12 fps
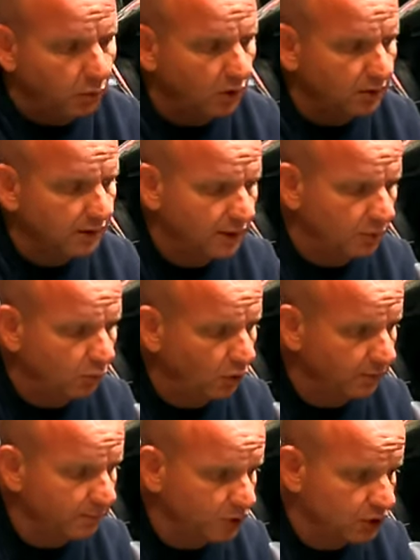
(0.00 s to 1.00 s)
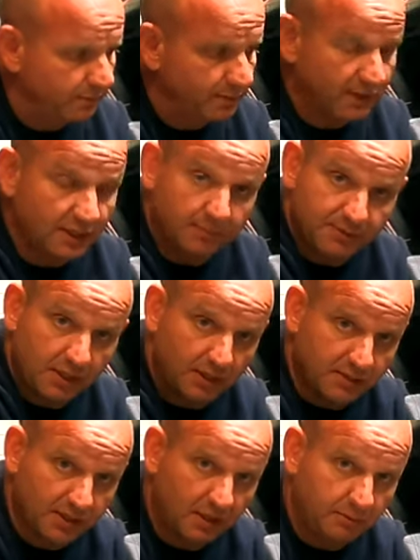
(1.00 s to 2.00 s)
quality workmanship that comes out
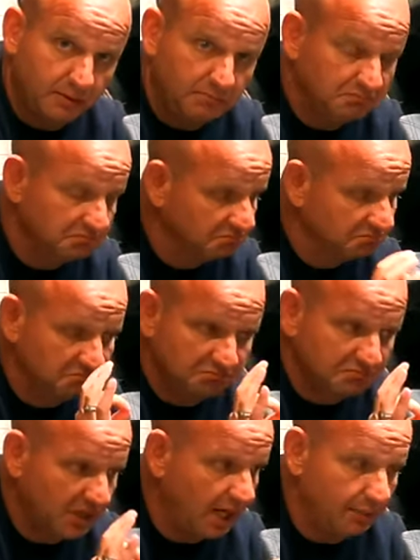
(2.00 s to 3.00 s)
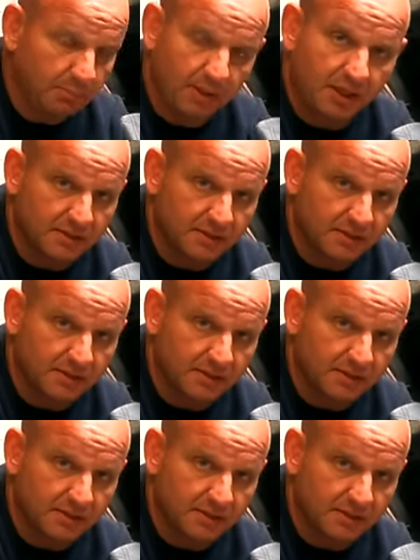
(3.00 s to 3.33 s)
of Saddlemen, A+.